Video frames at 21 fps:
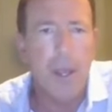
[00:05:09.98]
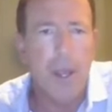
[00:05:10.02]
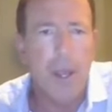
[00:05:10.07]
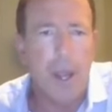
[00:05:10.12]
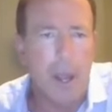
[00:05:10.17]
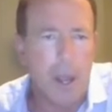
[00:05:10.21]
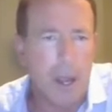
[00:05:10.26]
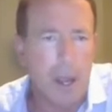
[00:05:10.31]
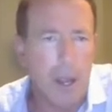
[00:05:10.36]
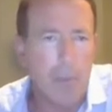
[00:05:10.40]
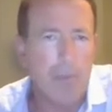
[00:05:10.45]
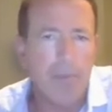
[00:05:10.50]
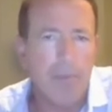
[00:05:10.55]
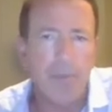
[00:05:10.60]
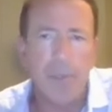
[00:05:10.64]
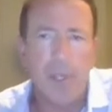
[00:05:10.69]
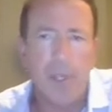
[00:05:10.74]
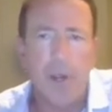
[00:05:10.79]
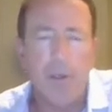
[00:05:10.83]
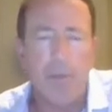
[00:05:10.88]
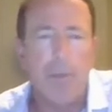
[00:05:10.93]
Um,
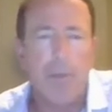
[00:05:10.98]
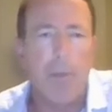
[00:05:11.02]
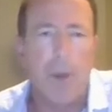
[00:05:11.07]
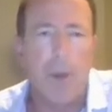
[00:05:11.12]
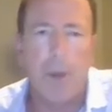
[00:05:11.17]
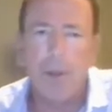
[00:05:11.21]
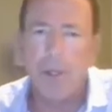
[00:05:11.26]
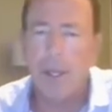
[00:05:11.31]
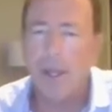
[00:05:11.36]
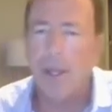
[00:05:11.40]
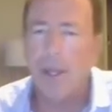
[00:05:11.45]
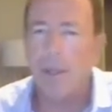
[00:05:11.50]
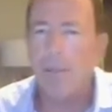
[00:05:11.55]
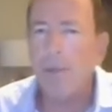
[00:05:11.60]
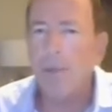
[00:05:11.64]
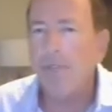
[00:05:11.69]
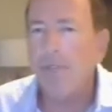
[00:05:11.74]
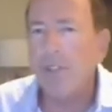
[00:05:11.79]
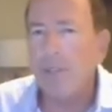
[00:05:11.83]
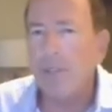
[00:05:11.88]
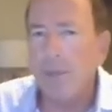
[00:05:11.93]
you know, the, uh, the,
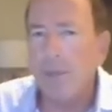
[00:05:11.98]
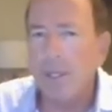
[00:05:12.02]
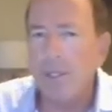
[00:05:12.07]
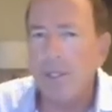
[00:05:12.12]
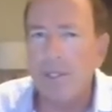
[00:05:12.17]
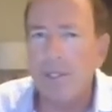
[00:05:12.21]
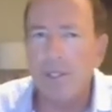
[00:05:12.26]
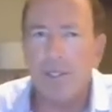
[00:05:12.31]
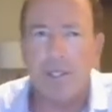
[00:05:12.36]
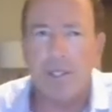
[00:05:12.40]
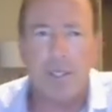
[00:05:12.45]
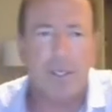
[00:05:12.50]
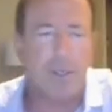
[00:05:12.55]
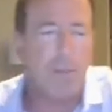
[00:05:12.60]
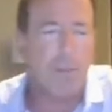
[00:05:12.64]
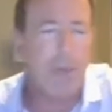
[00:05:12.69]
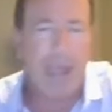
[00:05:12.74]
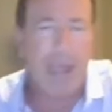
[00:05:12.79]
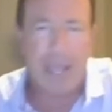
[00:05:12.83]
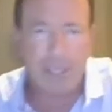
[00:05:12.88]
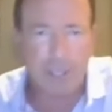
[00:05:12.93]
beverage business, it's
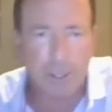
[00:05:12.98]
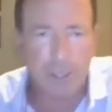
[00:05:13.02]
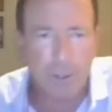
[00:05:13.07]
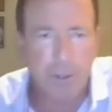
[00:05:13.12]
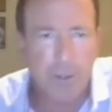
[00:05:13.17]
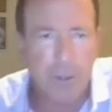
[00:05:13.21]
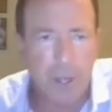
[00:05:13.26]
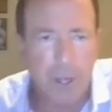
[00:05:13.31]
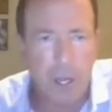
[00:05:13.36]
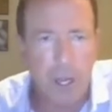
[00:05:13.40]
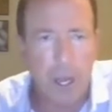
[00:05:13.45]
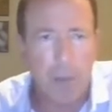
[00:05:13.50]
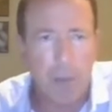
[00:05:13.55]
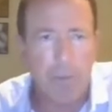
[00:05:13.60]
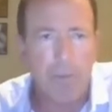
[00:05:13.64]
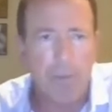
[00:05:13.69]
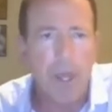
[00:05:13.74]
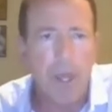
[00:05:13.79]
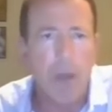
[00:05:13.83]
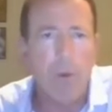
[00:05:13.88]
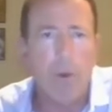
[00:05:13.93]
massive,
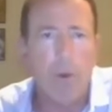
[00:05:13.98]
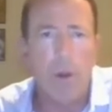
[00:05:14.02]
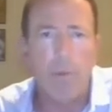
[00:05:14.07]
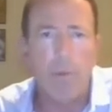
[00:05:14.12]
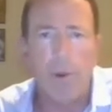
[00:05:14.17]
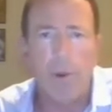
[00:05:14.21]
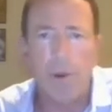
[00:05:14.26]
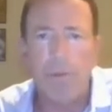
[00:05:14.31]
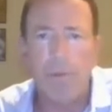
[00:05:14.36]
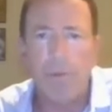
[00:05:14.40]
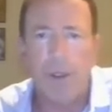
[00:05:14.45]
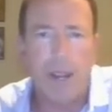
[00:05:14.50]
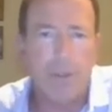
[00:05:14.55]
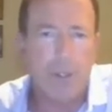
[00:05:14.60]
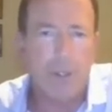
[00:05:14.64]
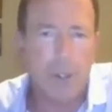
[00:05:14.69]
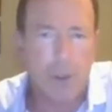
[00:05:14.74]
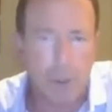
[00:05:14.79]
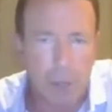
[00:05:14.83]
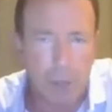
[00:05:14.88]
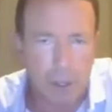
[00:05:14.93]
um, 1.5
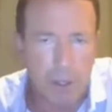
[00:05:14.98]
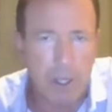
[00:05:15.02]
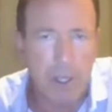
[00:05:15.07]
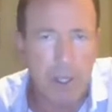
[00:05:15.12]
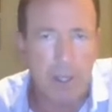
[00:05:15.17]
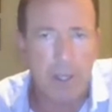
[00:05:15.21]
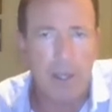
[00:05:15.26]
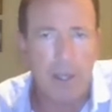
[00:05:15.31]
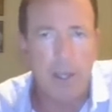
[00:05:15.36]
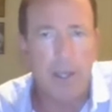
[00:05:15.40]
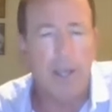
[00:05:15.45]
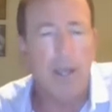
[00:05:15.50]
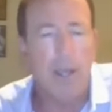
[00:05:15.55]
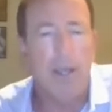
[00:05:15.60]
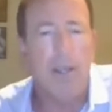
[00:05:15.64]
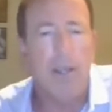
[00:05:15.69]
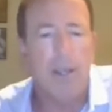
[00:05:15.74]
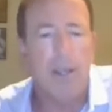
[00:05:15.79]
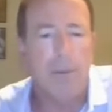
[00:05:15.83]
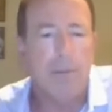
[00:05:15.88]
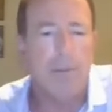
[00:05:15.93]
trillion uh,
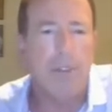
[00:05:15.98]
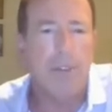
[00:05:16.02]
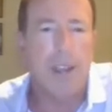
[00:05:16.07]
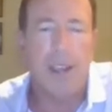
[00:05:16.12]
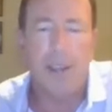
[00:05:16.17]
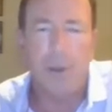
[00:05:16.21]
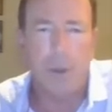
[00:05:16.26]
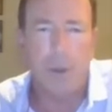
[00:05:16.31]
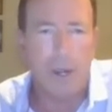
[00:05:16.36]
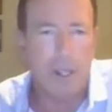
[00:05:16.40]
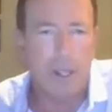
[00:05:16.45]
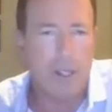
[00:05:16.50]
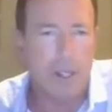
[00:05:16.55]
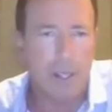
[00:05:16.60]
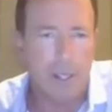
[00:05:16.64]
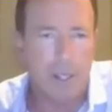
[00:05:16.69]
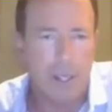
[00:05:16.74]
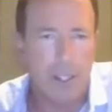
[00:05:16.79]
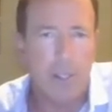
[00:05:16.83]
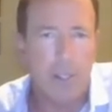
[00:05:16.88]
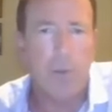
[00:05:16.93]
in valuation
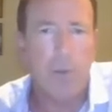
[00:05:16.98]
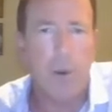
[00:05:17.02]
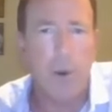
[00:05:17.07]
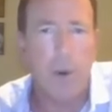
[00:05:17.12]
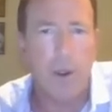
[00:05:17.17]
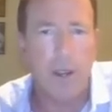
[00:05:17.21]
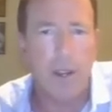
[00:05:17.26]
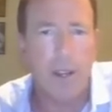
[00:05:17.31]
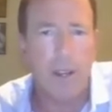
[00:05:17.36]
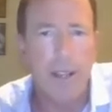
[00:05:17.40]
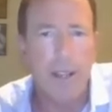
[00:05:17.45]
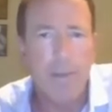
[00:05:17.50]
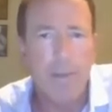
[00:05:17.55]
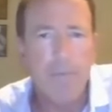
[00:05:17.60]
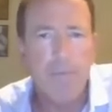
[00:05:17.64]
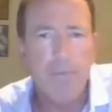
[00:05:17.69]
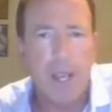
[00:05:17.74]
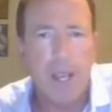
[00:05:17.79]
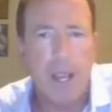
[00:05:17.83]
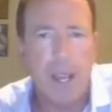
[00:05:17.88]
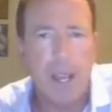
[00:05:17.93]
at this point.
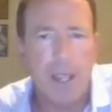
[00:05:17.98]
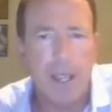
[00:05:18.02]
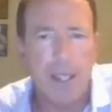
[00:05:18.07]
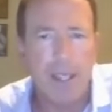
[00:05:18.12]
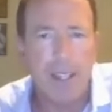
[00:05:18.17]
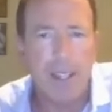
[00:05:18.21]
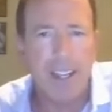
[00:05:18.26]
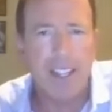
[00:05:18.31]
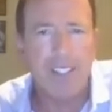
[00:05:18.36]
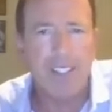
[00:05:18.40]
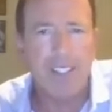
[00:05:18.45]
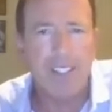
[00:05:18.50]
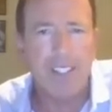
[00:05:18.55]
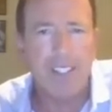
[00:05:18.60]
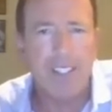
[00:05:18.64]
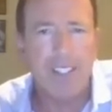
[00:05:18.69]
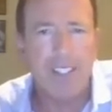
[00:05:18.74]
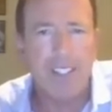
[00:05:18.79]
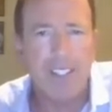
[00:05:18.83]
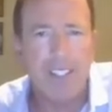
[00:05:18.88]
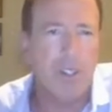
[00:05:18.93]
Uh, in the next
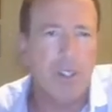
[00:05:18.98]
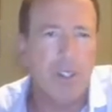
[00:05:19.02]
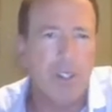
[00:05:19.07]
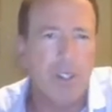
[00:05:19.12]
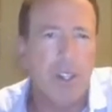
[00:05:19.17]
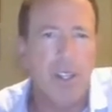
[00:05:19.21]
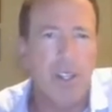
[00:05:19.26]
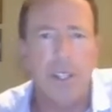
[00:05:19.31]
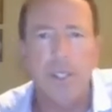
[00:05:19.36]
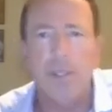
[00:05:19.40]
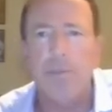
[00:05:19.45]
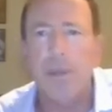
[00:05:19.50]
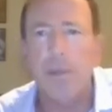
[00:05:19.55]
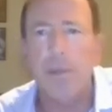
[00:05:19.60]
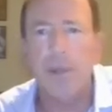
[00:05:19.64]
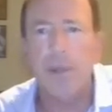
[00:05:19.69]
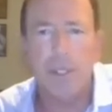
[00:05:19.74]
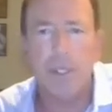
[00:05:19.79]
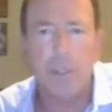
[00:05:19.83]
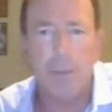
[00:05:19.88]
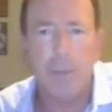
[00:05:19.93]
several years,
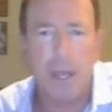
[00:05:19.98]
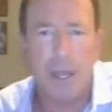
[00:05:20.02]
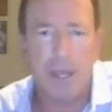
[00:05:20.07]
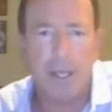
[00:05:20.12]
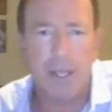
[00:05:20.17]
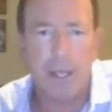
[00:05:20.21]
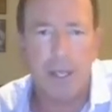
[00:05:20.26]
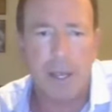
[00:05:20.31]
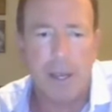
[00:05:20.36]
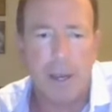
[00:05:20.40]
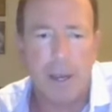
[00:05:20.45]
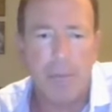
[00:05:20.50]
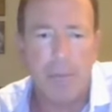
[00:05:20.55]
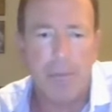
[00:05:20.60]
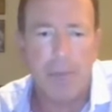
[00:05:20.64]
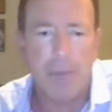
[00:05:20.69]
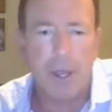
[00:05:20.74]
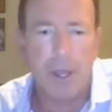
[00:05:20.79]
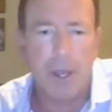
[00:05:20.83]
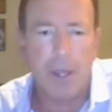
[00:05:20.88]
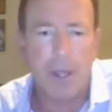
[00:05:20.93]
people expect
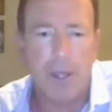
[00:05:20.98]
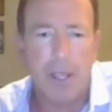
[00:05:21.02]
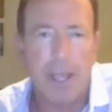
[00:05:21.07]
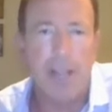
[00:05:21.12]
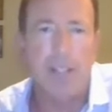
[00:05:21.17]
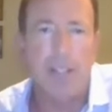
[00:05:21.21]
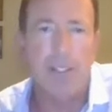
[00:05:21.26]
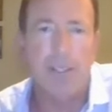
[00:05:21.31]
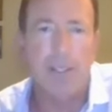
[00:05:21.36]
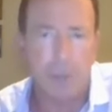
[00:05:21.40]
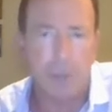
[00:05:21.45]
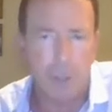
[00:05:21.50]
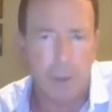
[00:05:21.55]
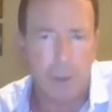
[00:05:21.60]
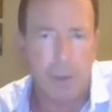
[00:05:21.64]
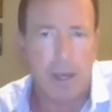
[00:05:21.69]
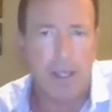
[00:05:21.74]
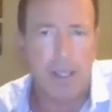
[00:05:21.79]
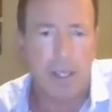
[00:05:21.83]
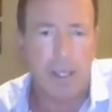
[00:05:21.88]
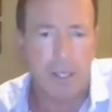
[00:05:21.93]
um, uh, the analysts are
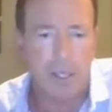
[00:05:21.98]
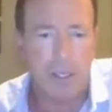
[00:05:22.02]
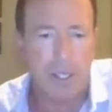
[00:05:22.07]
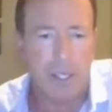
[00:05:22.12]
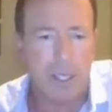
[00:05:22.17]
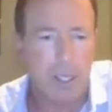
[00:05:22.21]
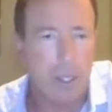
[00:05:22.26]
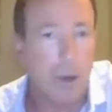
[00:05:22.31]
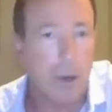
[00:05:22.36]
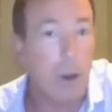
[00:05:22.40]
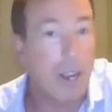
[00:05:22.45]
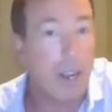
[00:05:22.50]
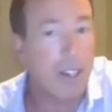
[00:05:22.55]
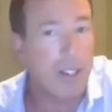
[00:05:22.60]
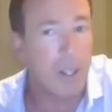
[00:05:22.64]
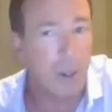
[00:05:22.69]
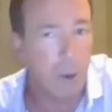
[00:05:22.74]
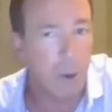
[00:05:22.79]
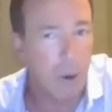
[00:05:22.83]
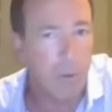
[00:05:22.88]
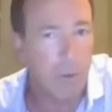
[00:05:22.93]
expecting this thing to go
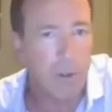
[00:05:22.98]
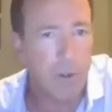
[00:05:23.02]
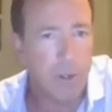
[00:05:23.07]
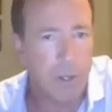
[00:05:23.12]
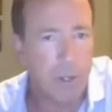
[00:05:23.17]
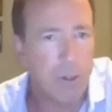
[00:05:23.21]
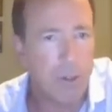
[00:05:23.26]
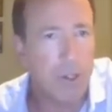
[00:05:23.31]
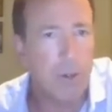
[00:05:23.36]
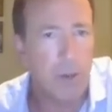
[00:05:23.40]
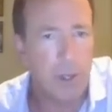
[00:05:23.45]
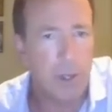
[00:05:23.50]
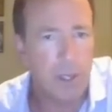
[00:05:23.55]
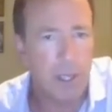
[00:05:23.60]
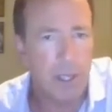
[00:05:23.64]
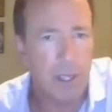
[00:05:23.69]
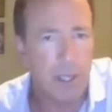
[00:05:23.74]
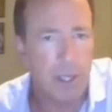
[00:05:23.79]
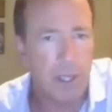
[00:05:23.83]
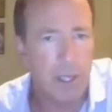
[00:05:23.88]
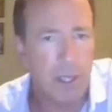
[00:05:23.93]
actually go over 2
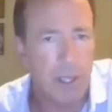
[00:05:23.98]
trillion,